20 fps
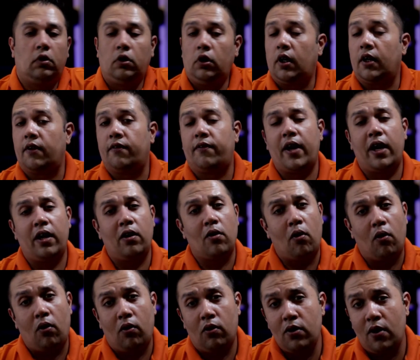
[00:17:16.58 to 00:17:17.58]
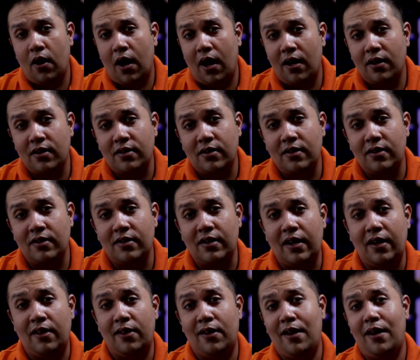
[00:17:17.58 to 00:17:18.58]
You're going to find all your answers
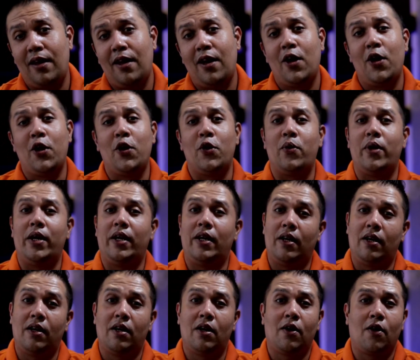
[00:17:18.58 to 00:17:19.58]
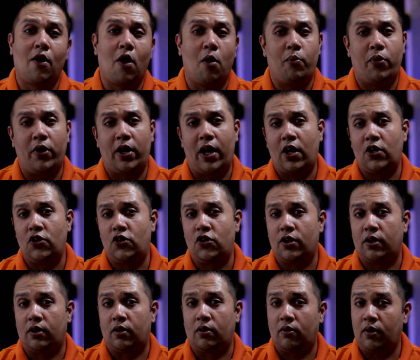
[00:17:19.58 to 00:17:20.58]
in the reading
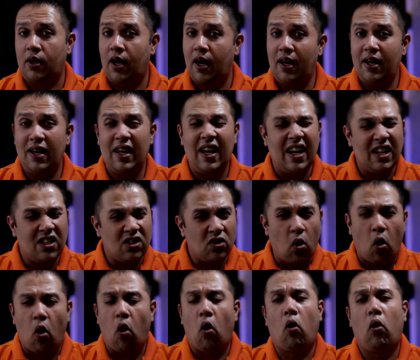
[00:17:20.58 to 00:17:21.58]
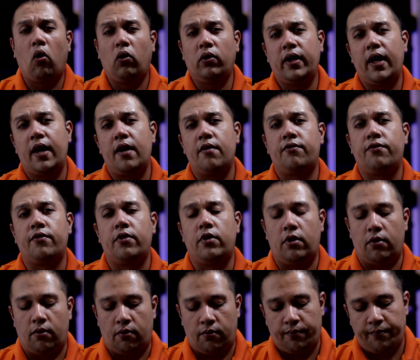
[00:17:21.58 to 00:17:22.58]
comprehension, okay? It's all there for
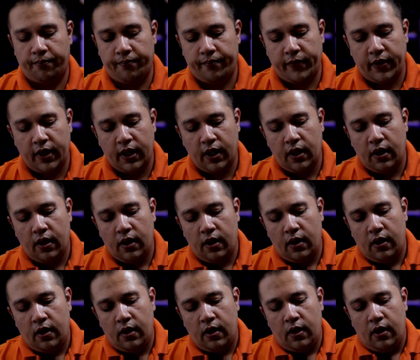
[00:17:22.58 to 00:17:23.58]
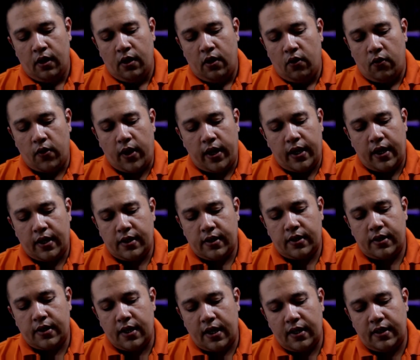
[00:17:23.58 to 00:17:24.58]
you. Right,
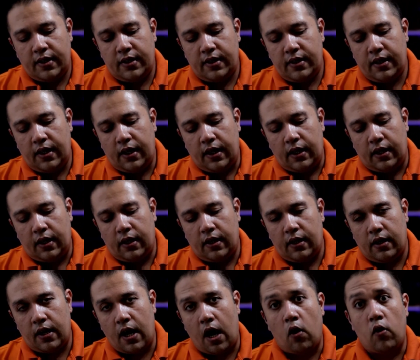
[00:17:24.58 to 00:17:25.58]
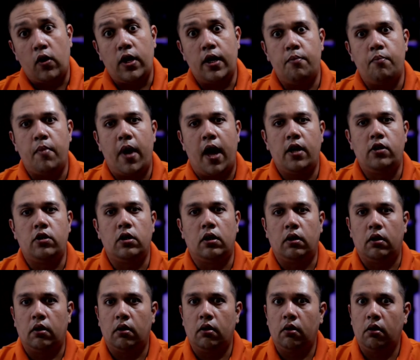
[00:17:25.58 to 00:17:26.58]
exercise C. Now
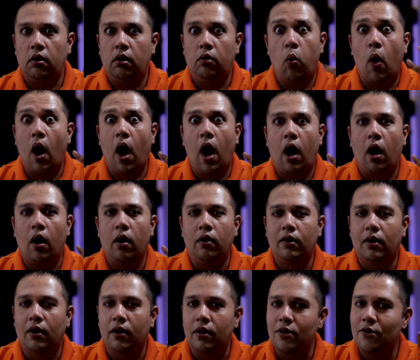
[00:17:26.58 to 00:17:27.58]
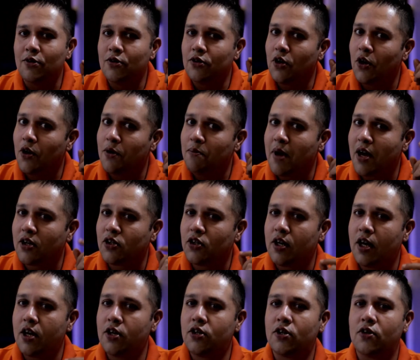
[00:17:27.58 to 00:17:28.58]
imagine, wow, you got to use your
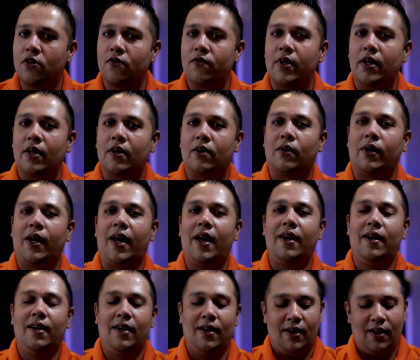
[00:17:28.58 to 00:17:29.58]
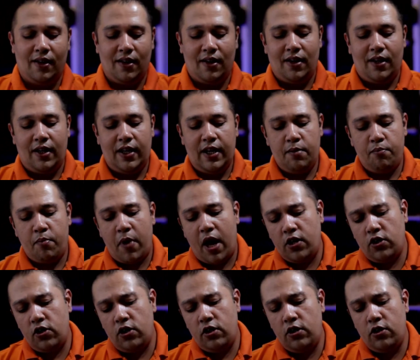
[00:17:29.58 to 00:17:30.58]
imagination over here, okay?
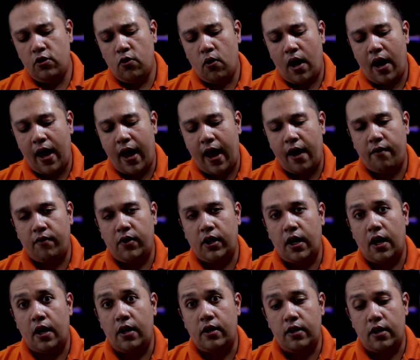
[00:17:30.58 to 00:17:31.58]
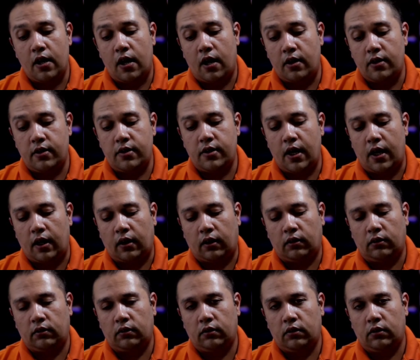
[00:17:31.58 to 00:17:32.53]
Imagine you are having a yard sale.